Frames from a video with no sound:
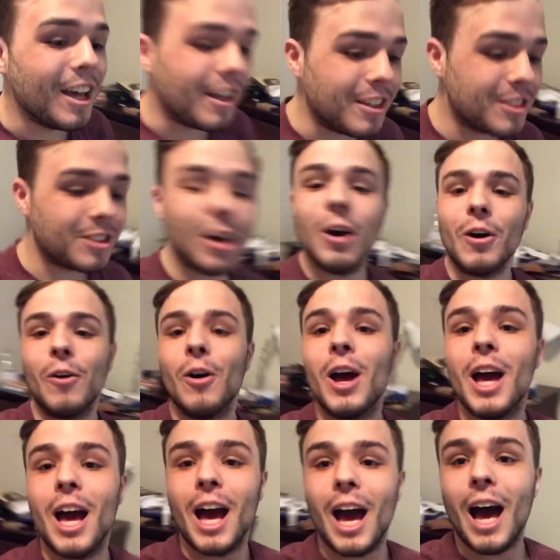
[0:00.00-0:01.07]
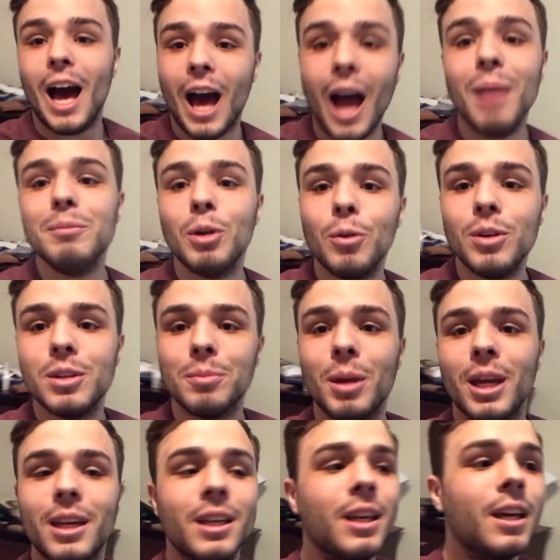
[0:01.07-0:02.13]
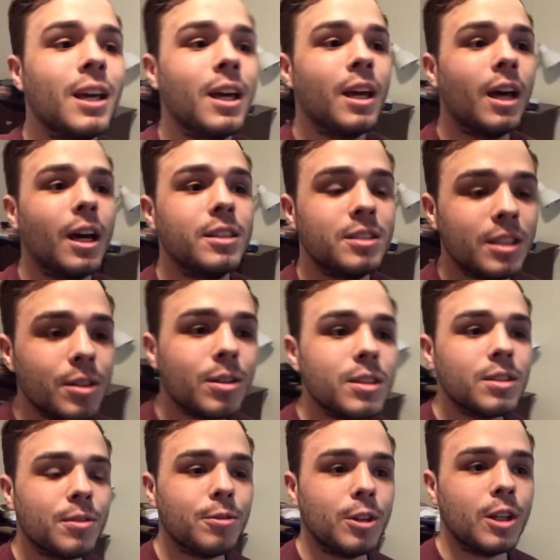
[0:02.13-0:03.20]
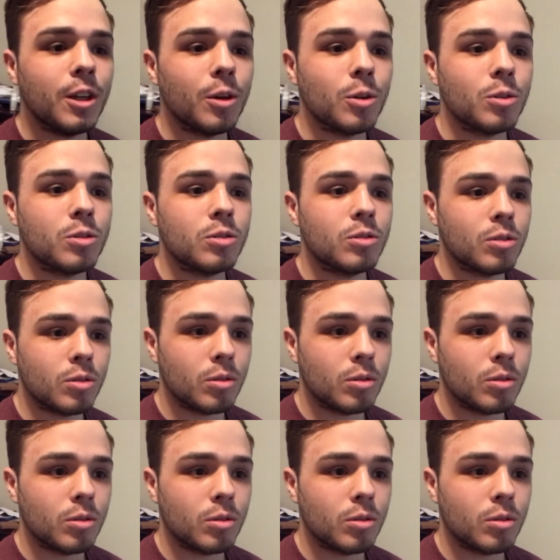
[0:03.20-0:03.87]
So, I'm going to make a series of videos